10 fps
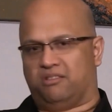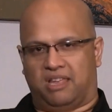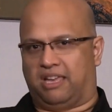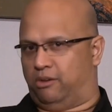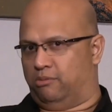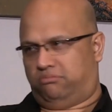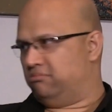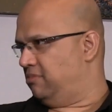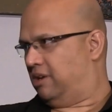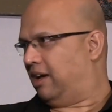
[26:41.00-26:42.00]
thank you,
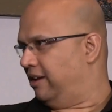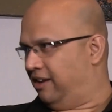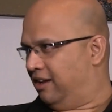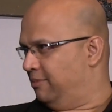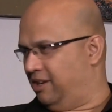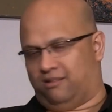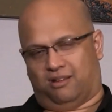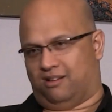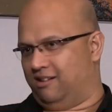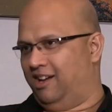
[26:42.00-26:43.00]
Eddie. I
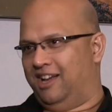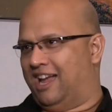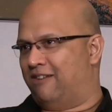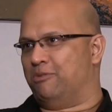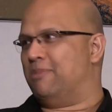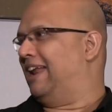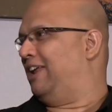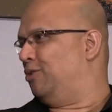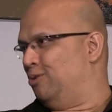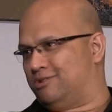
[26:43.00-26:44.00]
mean,
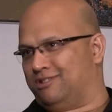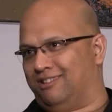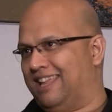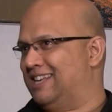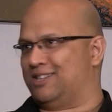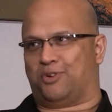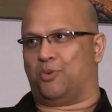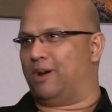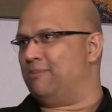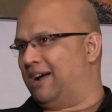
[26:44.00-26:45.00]
everybody who still dances
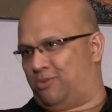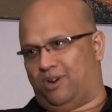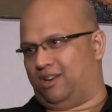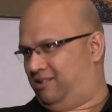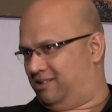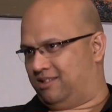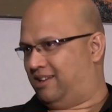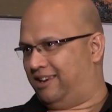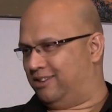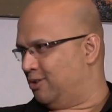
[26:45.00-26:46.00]
from way back when is
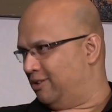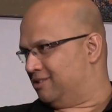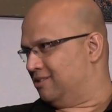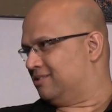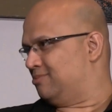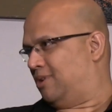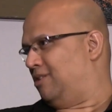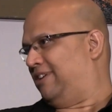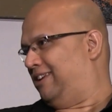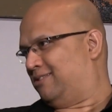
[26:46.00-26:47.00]
one
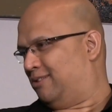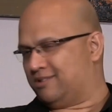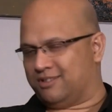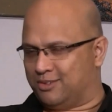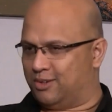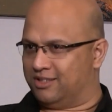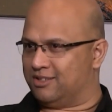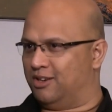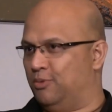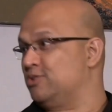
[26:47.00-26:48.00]
of Editor's
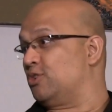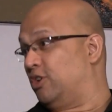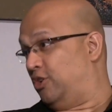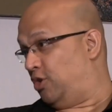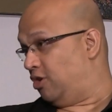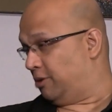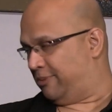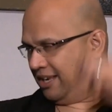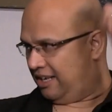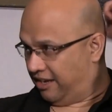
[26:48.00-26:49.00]
students. You know, we used to go to New York,
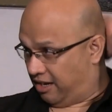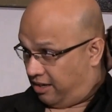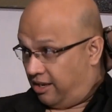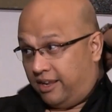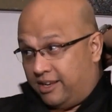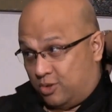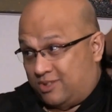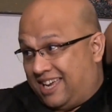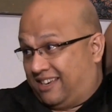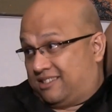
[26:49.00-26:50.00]
me and Leon, to
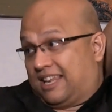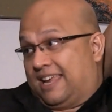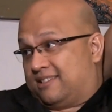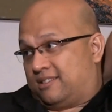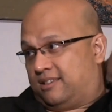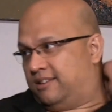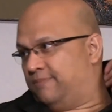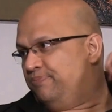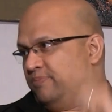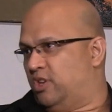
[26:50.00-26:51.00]
take his class.
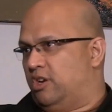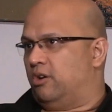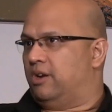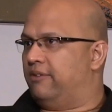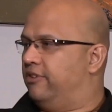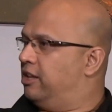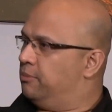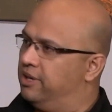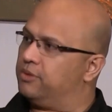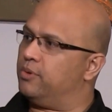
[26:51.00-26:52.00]
You know, every
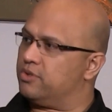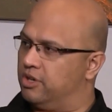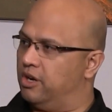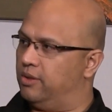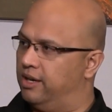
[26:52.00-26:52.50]
other month we used to go